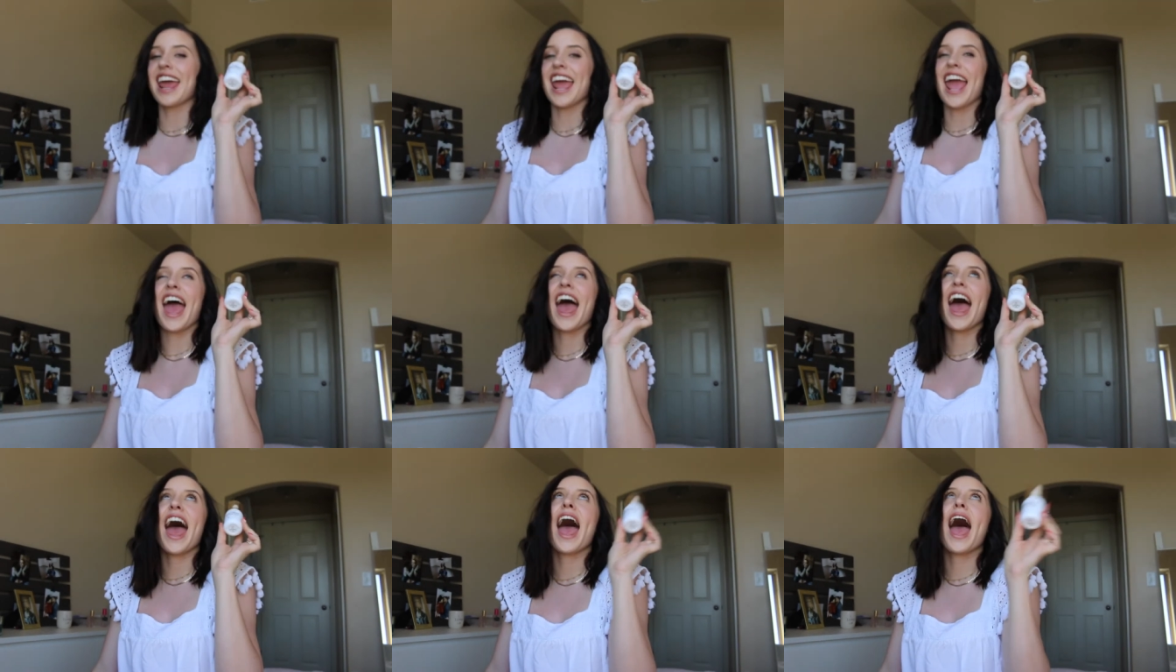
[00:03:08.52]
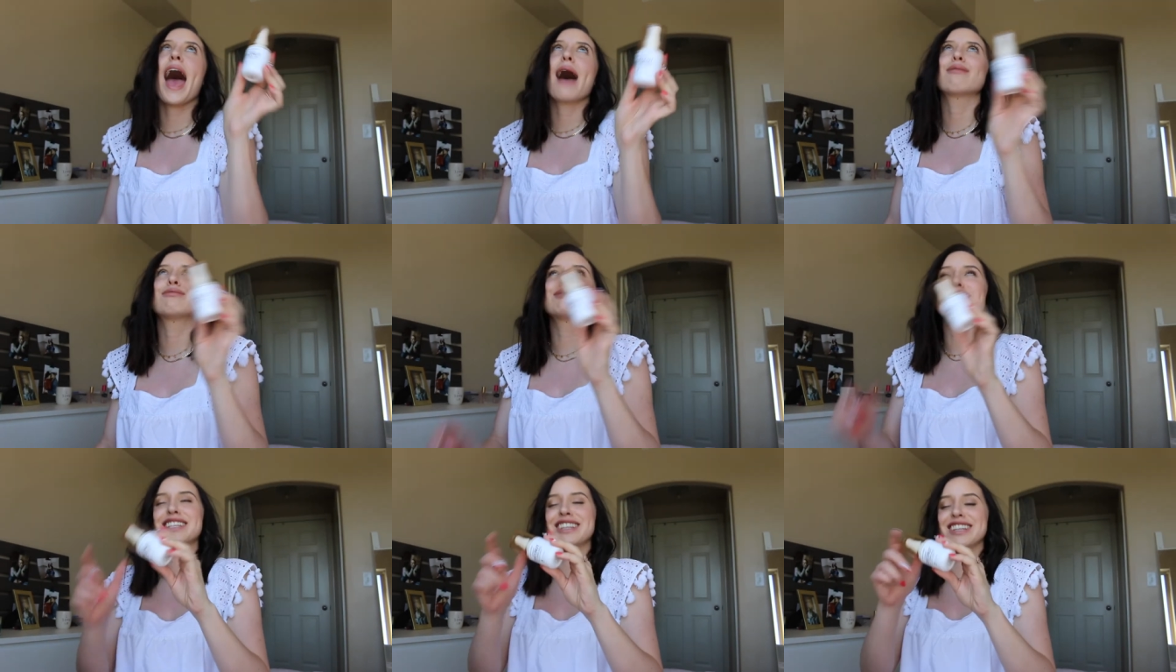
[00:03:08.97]
I
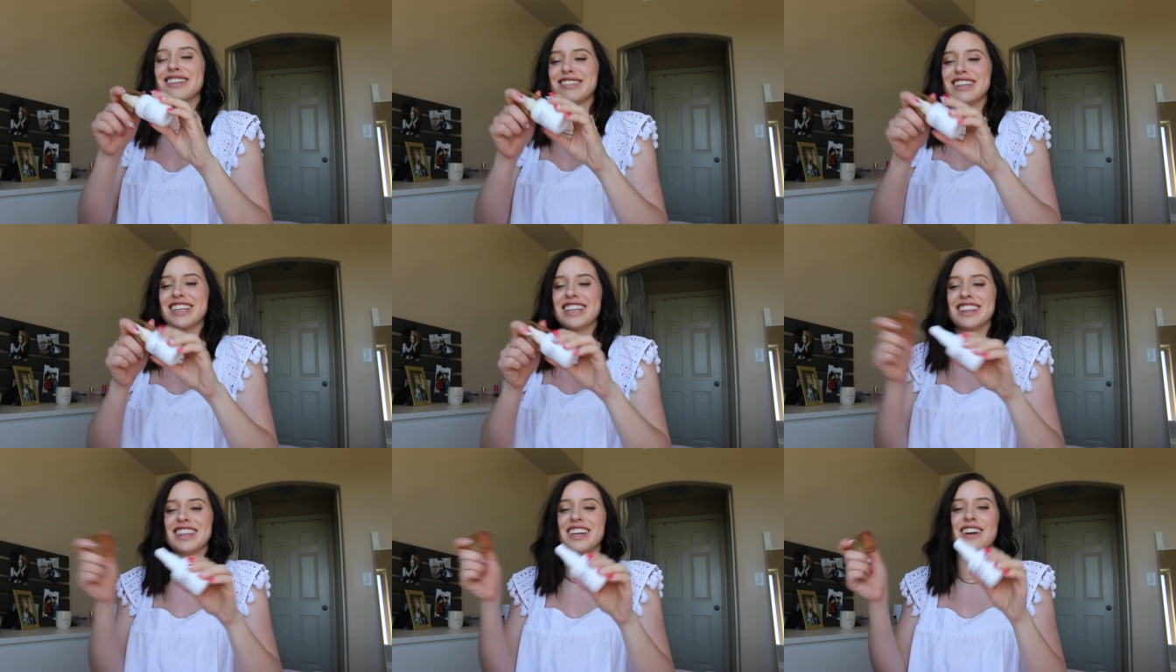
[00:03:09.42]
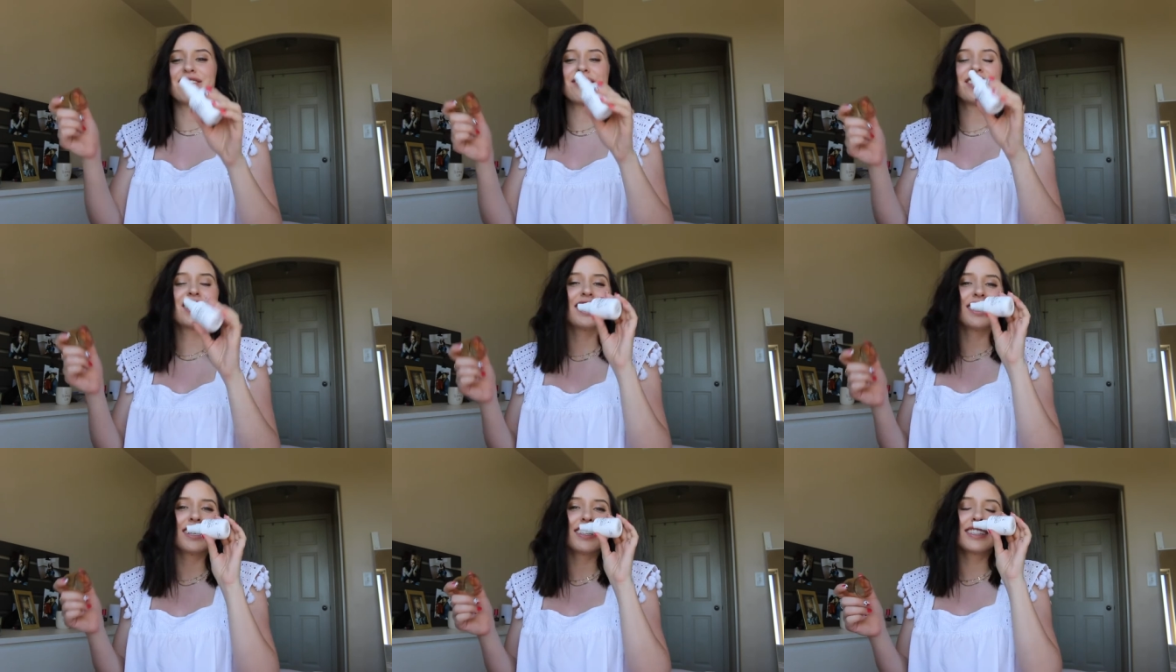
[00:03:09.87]
absolutely love
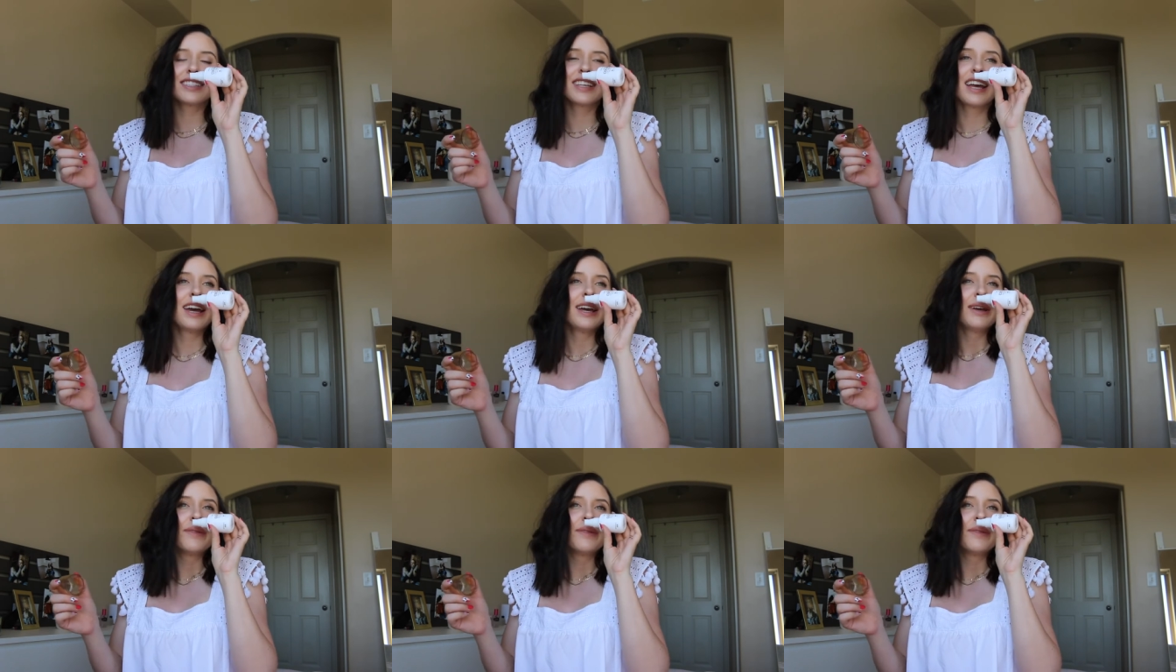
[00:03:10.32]
this.